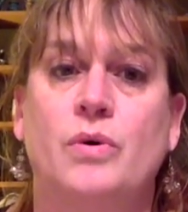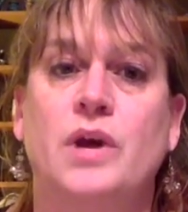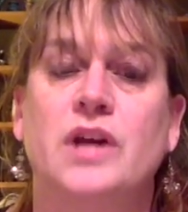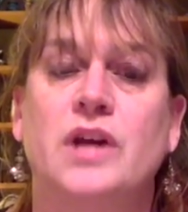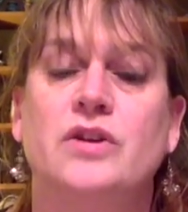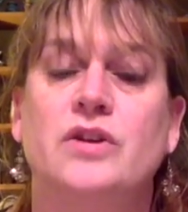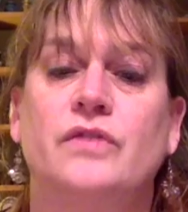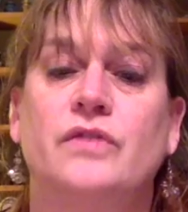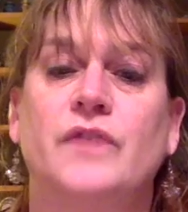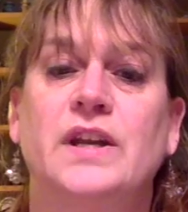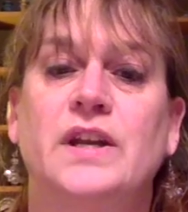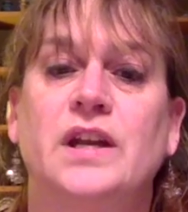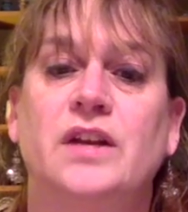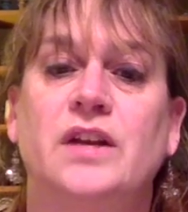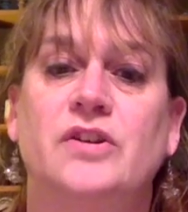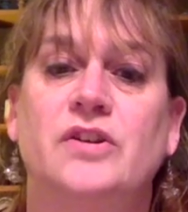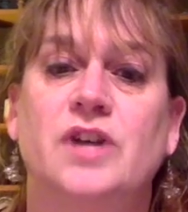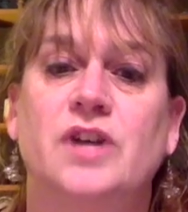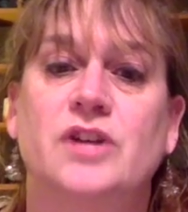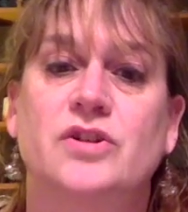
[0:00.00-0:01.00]
and you'll find an
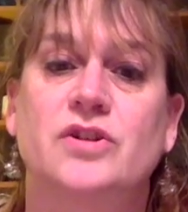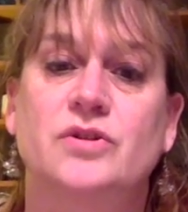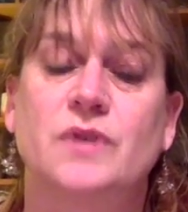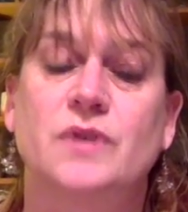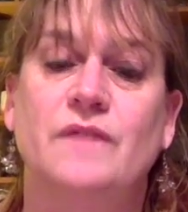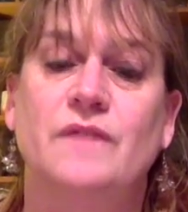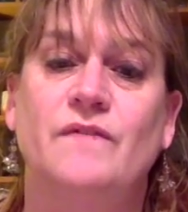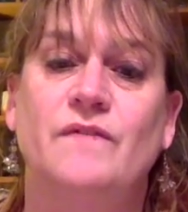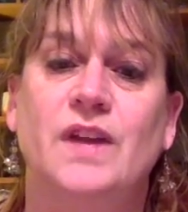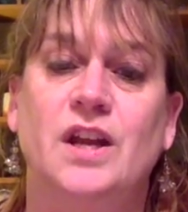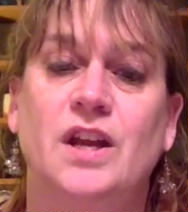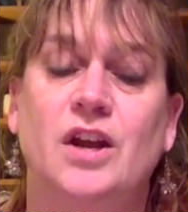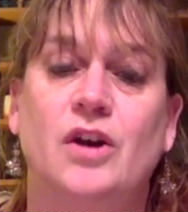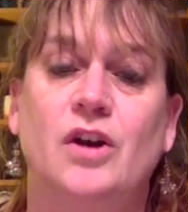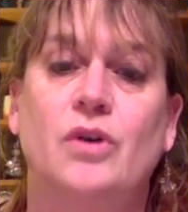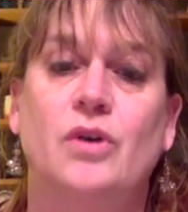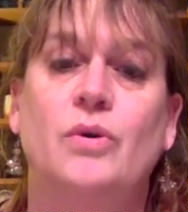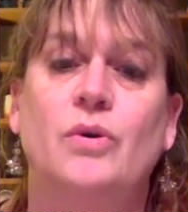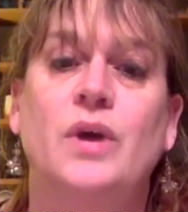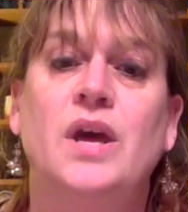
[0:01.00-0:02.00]
introductory
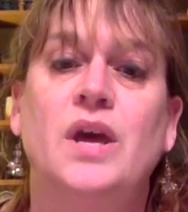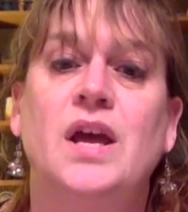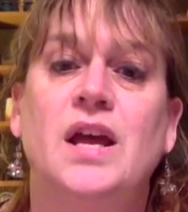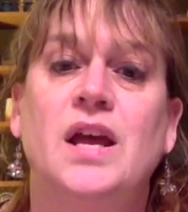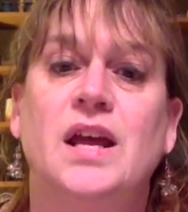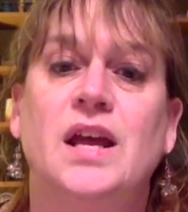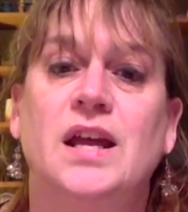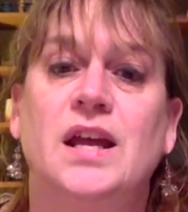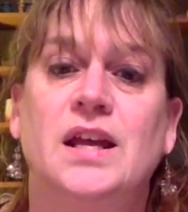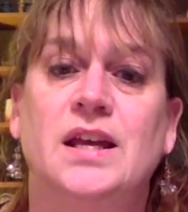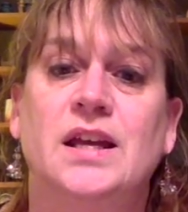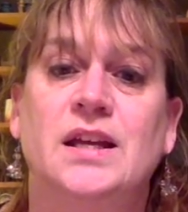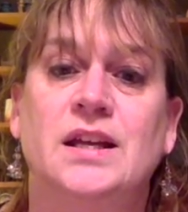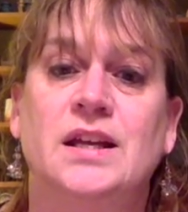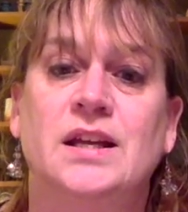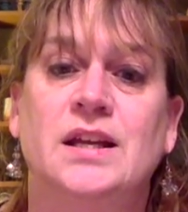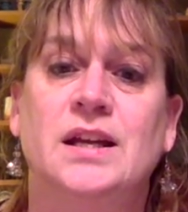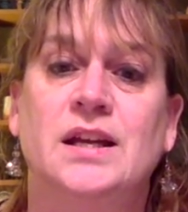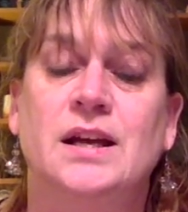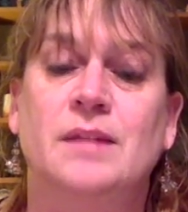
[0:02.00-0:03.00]
video
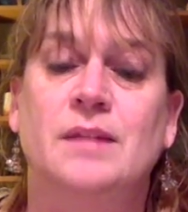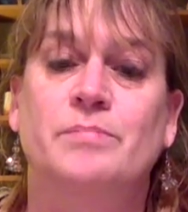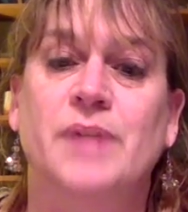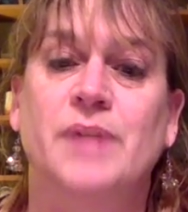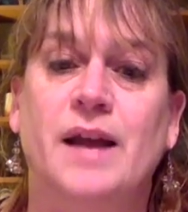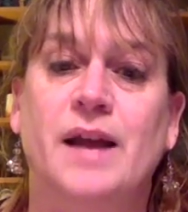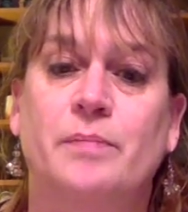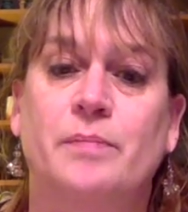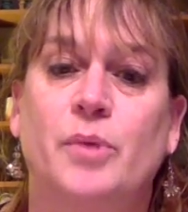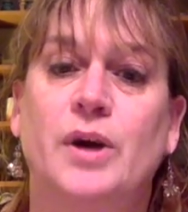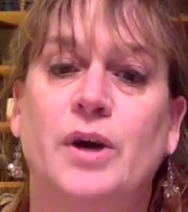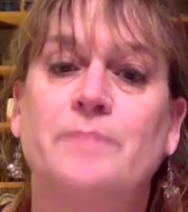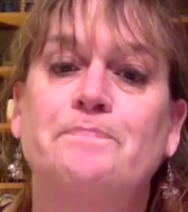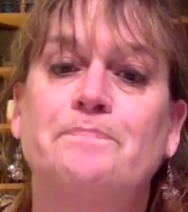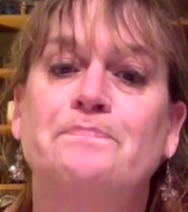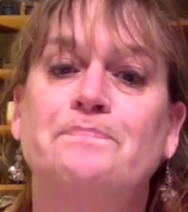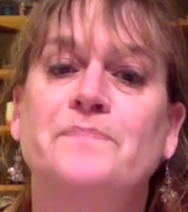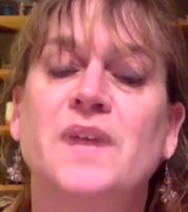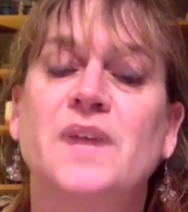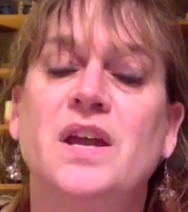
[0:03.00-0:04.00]
in Blackboard
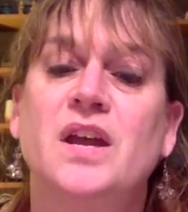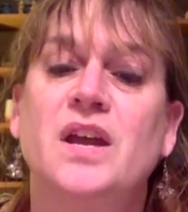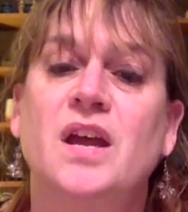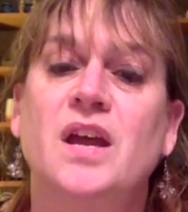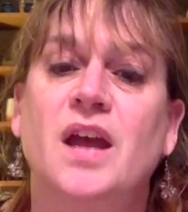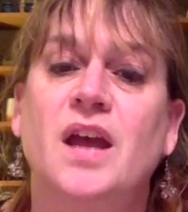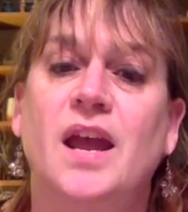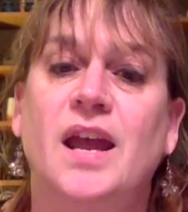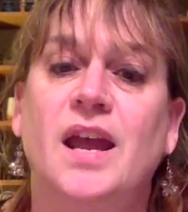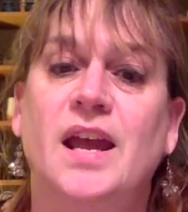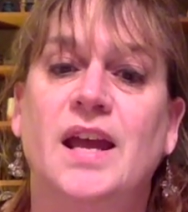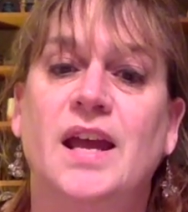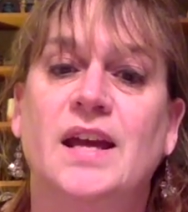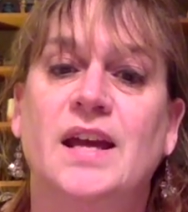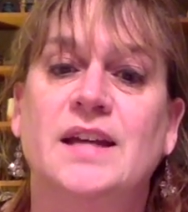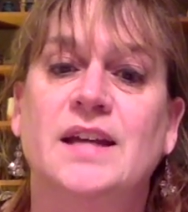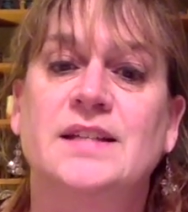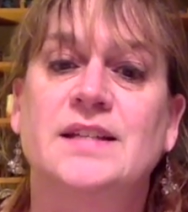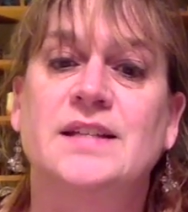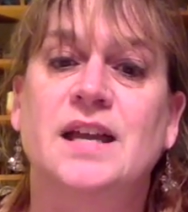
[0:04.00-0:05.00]

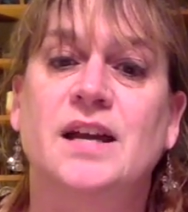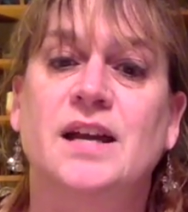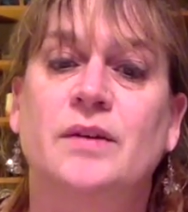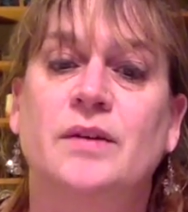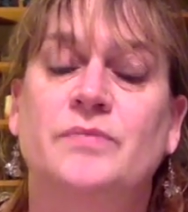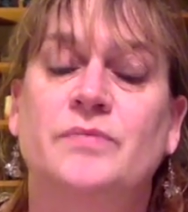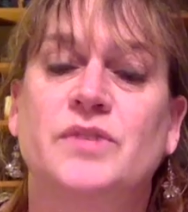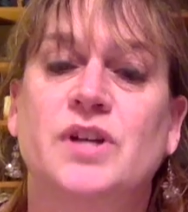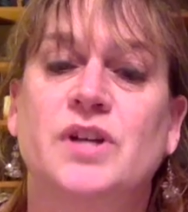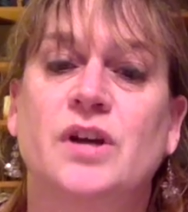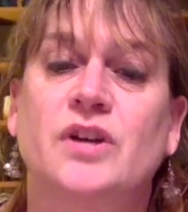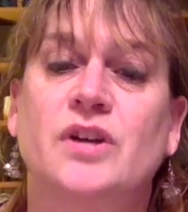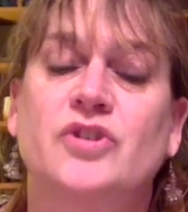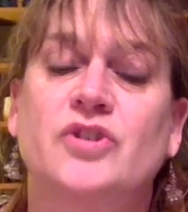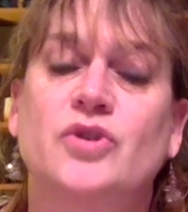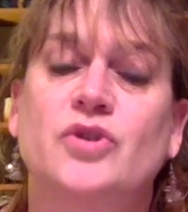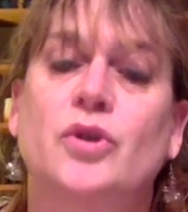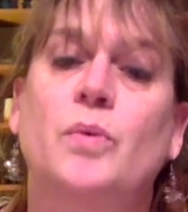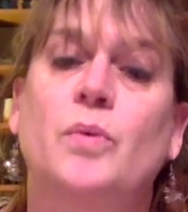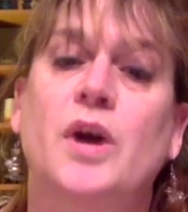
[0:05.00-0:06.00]
and to
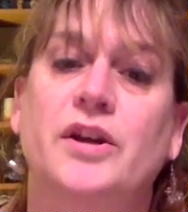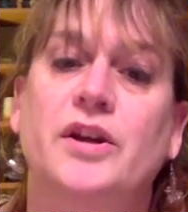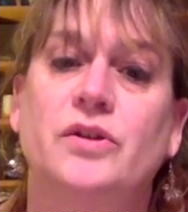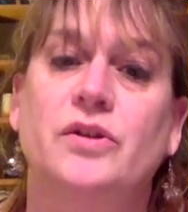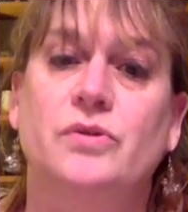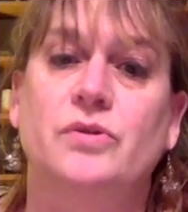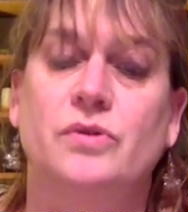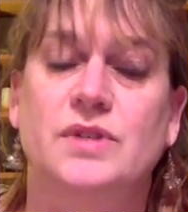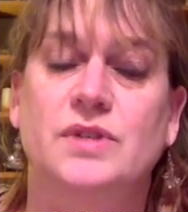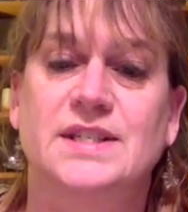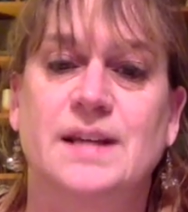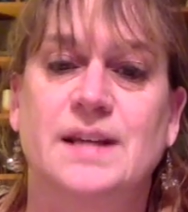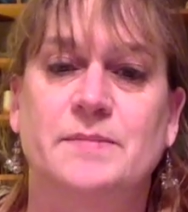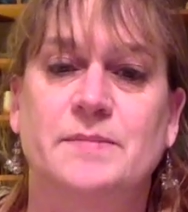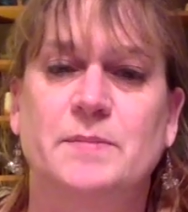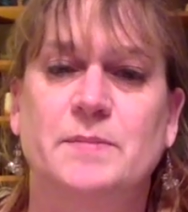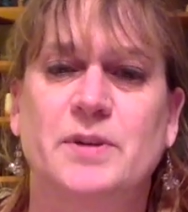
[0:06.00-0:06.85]
sort of walk you through the steps.